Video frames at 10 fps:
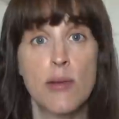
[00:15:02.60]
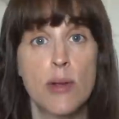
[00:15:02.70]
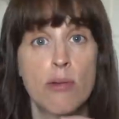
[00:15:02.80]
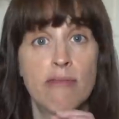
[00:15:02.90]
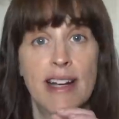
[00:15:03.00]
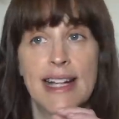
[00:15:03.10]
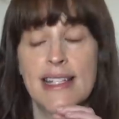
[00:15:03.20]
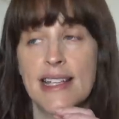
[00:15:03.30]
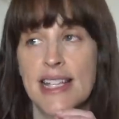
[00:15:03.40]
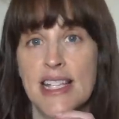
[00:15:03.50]
which were really
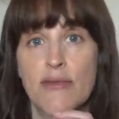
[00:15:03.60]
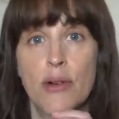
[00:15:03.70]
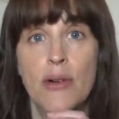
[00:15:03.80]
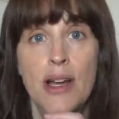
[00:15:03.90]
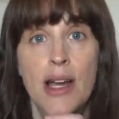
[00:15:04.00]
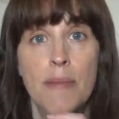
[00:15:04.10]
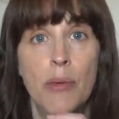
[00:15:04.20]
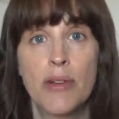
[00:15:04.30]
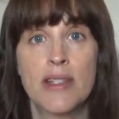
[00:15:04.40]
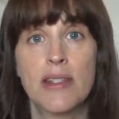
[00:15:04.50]
successful,
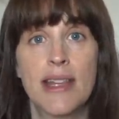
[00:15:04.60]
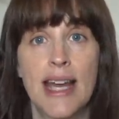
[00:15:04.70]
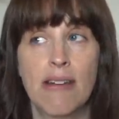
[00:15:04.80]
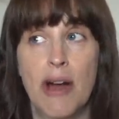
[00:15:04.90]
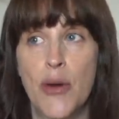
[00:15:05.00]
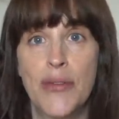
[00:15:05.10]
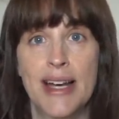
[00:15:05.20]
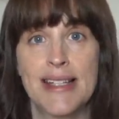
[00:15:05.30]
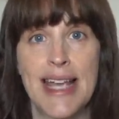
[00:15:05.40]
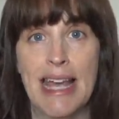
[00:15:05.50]
but once they're grown,
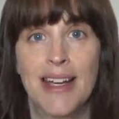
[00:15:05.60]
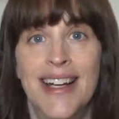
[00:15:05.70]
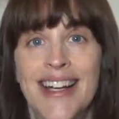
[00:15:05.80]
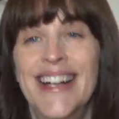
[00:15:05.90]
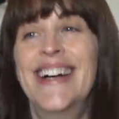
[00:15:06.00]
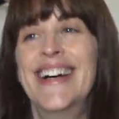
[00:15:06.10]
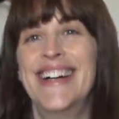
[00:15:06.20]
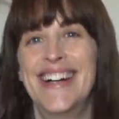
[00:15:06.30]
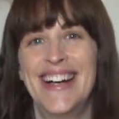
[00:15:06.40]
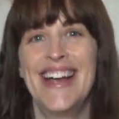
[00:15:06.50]
that's it.
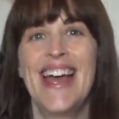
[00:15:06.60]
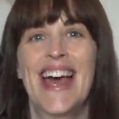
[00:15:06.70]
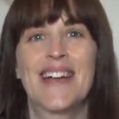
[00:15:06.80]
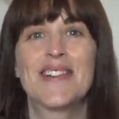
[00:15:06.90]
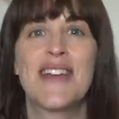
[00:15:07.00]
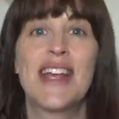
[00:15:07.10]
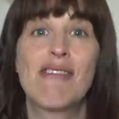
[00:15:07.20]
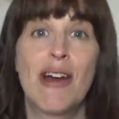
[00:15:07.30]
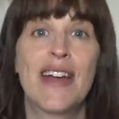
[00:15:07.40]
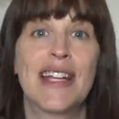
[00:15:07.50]
I was only
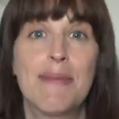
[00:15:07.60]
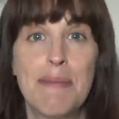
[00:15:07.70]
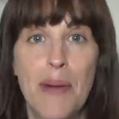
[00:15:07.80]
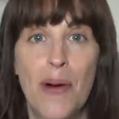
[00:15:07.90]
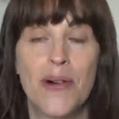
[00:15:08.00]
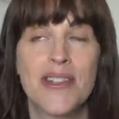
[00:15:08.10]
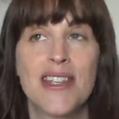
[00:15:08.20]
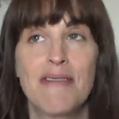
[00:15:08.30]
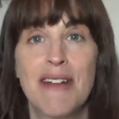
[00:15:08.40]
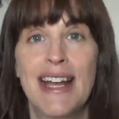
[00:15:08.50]
growing them in pots,
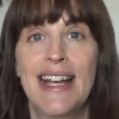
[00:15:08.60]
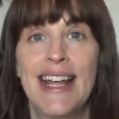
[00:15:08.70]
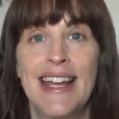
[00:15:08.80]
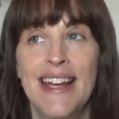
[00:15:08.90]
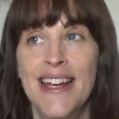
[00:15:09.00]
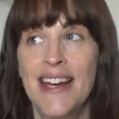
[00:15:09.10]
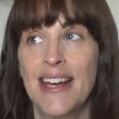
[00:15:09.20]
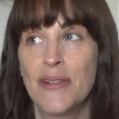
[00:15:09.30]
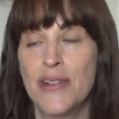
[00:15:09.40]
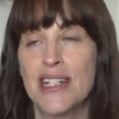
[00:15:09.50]
so really,
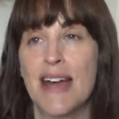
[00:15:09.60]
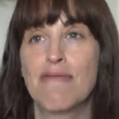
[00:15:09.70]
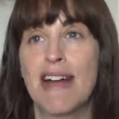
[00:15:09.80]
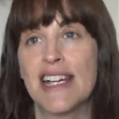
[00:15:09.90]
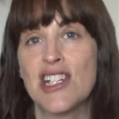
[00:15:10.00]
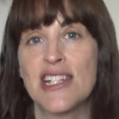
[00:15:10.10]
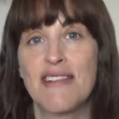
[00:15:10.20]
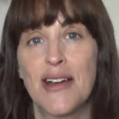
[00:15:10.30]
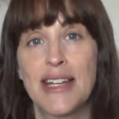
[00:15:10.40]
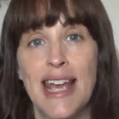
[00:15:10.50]
in order to have radishes
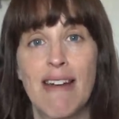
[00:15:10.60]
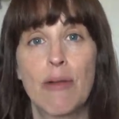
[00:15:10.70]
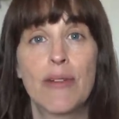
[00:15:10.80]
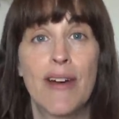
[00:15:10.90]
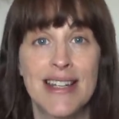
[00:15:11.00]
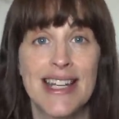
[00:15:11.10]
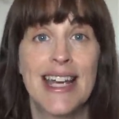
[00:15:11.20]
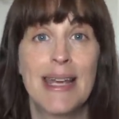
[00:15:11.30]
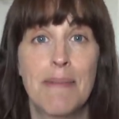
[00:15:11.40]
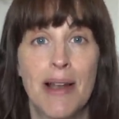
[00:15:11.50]
throughout the year, I would have had to
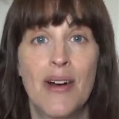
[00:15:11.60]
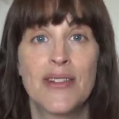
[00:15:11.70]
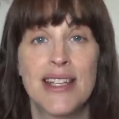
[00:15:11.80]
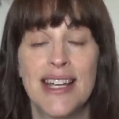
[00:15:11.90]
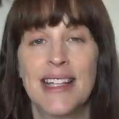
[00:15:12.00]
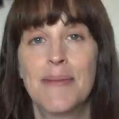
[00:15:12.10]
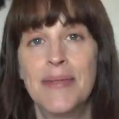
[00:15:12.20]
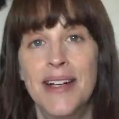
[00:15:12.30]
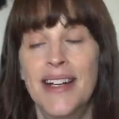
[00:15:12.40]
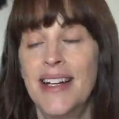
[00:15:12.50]
keep planting
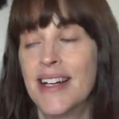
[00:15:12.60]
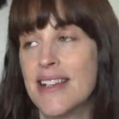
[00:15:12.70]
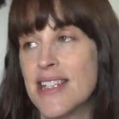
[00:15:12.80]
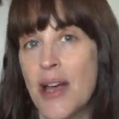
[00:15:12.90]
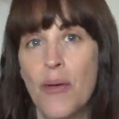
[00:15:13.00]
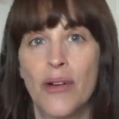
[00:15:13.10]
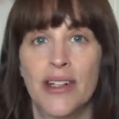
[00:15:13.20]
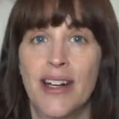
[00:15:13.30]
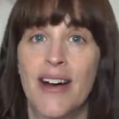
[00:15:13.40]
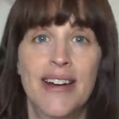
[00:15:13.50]
them and so on,
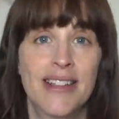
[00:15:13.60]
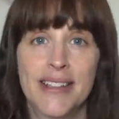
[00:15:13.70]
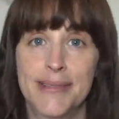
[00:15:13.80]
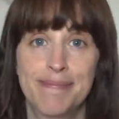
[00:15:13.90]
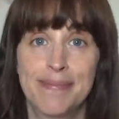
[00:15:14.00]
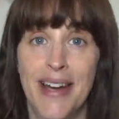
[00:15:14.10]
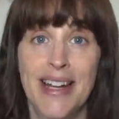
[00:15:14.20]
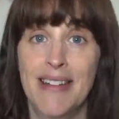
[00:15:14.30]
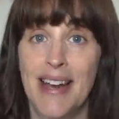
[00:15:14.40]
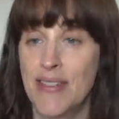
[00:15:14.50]
and I
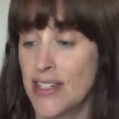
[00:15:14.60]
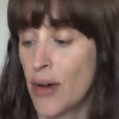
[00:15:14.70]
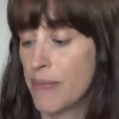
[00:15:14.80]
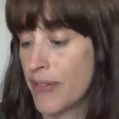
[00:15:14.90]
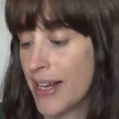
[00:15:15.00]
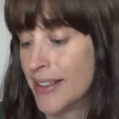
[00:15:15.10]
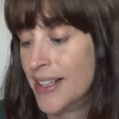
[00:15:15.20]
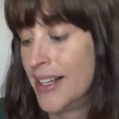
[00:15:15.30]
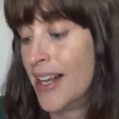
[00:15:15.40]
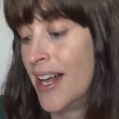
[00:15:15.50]
don't have the time for that.
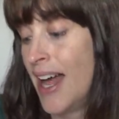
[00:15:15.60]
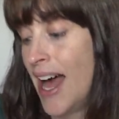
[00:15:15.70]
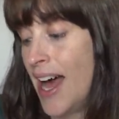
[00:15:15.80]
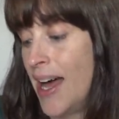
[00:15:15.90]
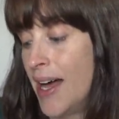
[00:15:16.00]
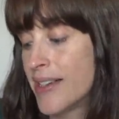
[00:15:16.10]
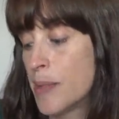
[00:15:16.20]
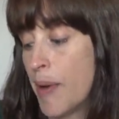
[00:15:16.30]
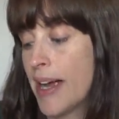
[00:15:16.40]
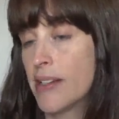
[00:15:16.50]

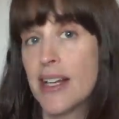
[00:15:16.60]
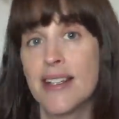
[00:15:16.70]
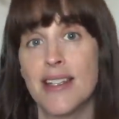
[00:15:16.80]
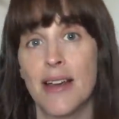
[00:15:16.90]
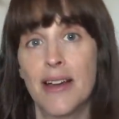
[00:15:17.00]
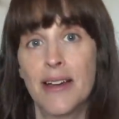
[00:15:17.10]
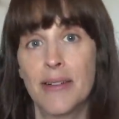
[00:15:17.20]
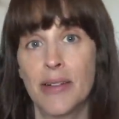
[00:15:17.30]
Spring onions are